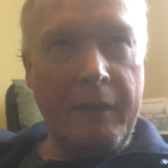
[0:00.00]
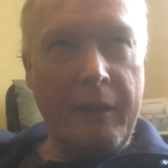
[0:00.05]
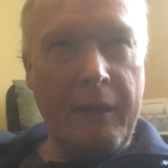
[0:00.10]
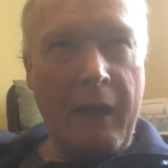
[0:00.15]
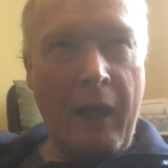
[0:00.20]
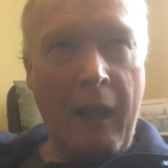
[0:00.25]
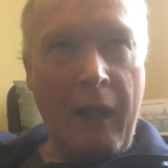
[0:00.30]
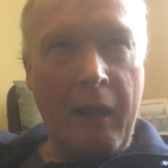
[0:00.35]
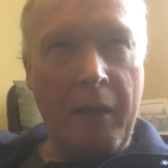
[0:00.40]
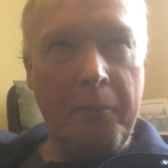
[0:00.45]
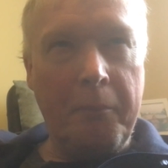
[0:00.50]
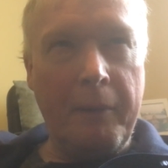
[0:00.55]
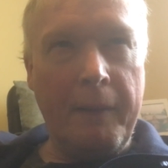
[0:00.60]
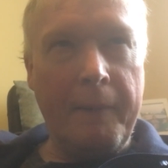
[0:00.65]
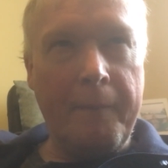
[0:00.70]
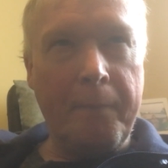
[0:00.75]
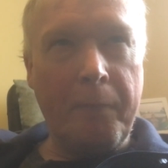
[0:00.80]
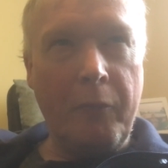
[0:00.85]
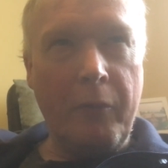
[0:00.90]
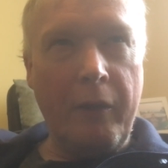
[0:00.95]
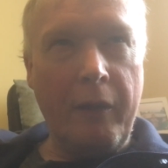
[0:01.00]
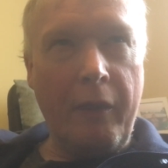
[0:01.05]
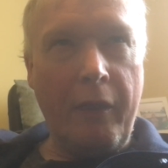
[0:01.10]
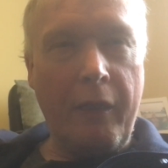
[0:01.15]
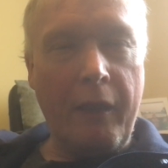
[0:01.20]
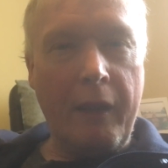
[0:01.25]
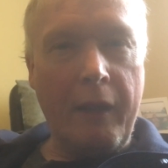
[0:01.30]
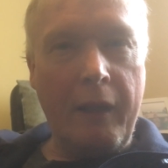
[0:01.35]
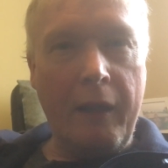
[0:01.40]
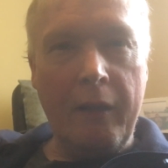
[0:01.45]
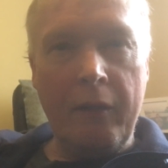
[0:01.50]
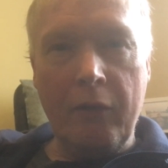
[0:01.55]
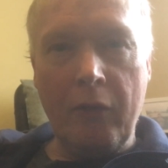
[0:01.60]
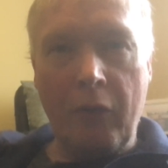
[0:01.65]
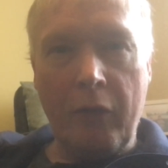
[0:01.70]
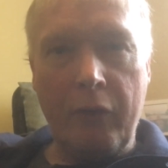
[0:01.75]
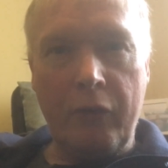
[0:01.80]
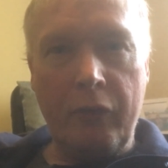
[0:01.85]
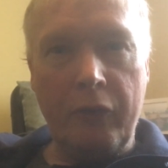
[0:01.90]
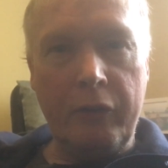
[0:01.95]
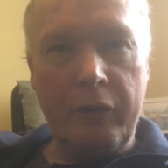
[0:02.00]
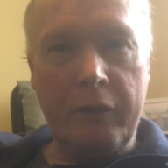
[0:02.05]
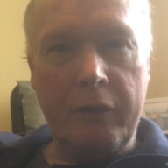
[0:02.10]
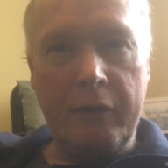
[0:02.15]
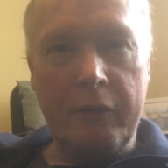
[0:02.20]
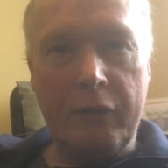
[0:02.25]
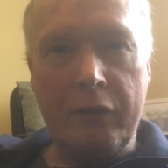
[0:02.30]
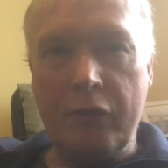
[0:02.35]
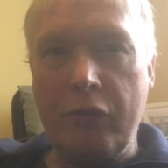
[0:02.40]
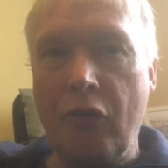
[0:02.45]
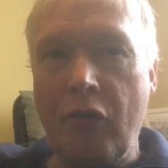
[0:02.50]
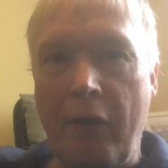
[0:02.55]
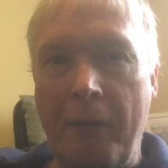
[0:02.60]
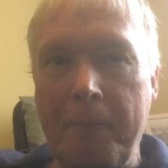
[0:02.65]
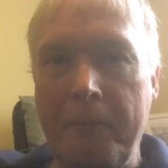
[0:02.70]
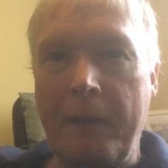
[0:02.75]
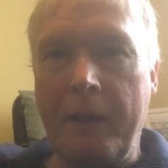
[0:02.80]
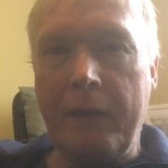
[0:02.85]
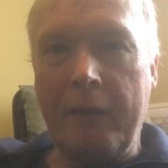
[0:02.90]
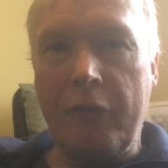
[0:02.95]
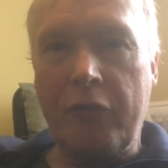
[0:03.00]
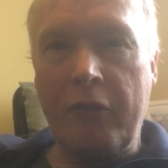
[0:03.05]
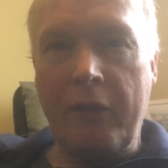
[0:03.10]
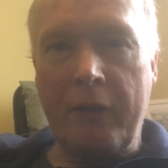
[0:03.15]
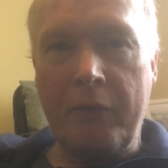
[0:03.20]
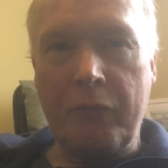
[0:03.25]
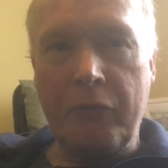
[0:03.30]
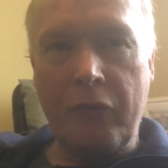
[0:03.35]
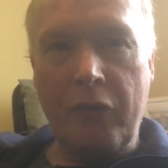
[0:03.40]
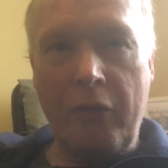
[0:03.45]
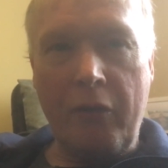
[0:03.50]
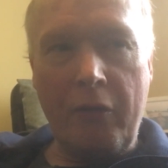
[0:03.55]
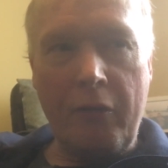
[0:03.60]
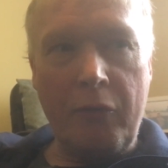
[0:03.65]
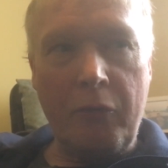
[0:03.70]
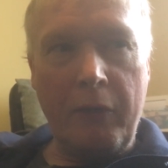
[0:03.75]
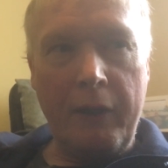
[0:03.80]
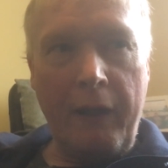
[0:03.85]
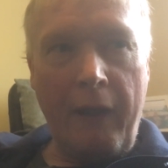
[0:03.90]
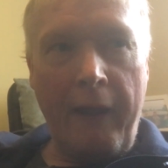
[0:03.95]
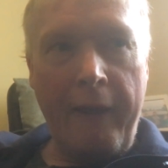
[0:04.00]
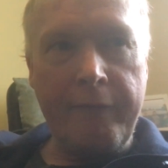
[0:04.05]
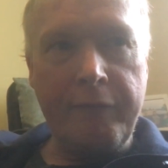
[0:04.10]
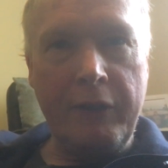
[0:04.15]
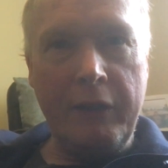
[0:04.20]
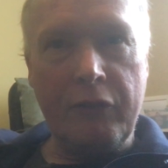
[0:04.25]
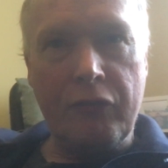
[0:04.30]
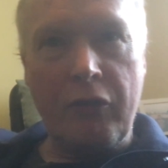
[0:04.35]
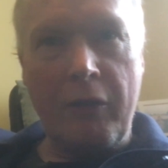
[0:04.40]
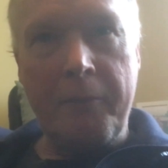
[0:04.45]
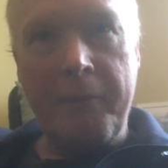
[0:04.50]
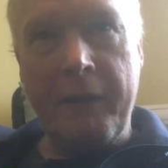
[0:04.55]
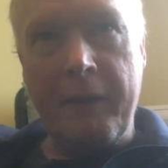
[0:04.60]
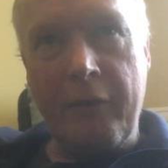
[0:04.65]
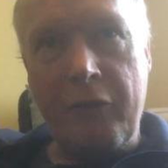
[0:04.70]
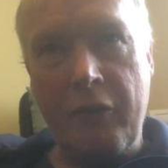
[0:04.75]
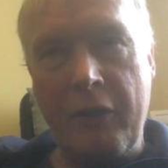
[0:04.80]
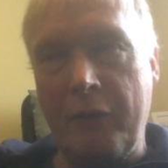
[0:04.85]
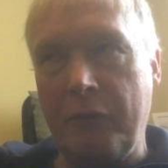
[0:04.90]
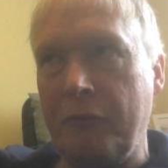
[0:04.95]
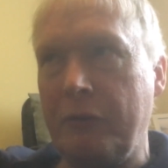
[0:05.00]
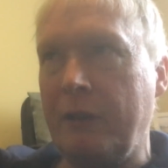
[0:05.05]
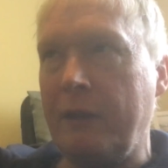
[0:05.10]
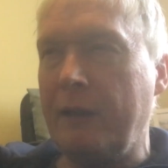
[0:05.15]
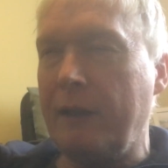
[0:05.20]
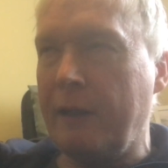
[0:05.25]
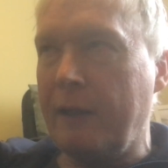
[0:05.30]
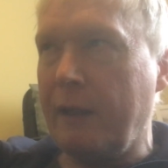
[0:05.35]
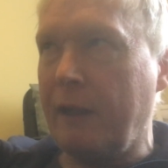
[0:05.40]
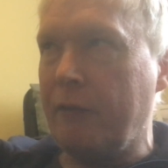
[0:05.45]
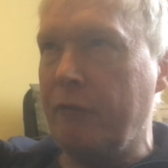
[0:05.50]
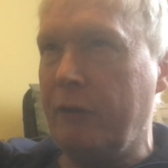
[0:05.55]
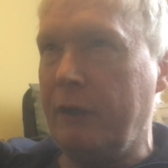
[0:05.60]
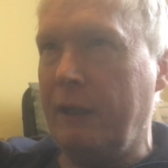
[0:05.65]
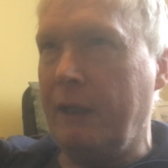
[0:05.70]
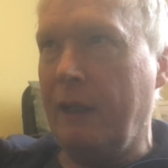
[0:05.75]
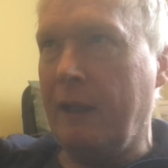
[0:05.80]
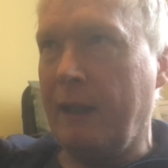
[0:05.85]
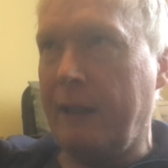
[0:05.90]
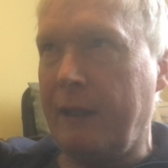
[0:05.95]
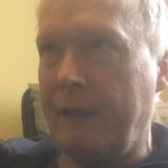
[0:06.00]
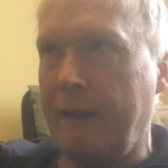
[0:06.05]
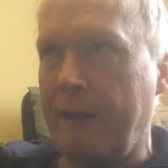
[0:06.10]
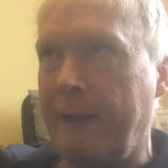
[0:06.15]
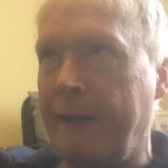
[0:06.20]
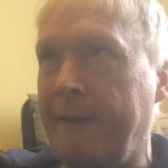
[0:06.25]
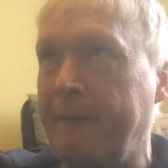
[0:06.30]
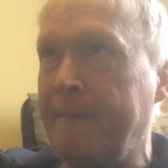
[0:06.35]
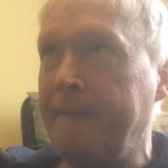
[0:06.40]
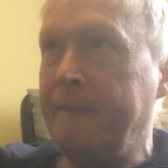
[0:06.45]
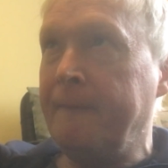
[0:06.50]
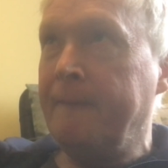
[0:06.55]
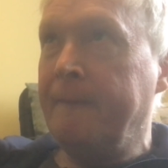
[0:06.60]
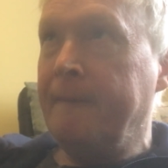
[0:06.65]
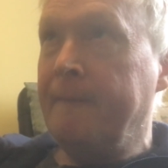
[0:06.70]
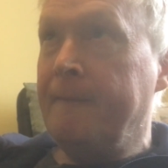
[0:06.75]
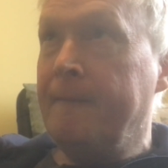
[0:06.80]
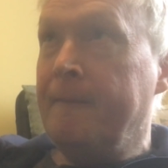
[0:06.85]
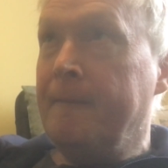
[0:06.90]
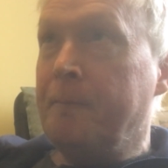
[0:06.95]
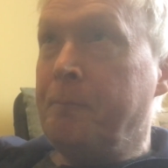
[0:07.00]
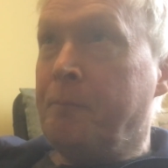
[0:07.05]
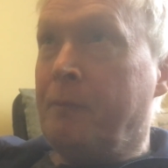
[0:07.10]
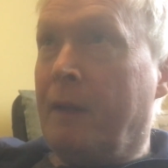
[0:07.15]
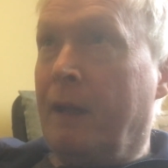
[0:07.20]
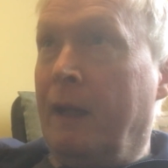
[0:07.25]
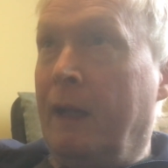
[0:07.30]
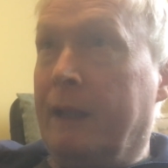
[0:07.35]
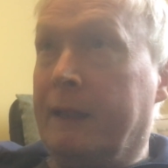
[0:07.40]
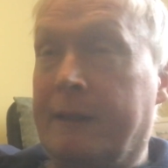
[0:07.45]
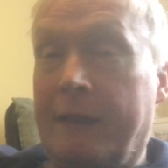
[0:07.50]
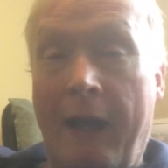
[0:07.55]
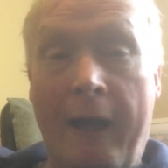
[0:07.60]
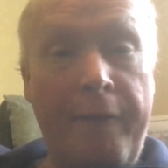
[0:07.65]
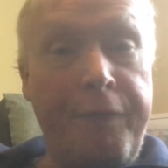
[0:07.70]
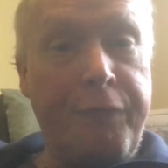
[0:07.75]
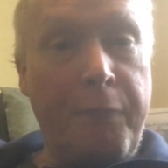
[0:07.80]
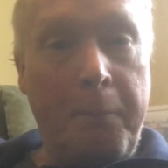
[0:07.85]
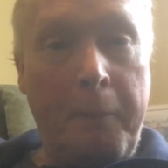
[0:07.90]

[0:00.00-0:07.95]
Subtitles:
album with a lot of good drumming sounds, quite heavy drumming sound in there, and I really like that. Daft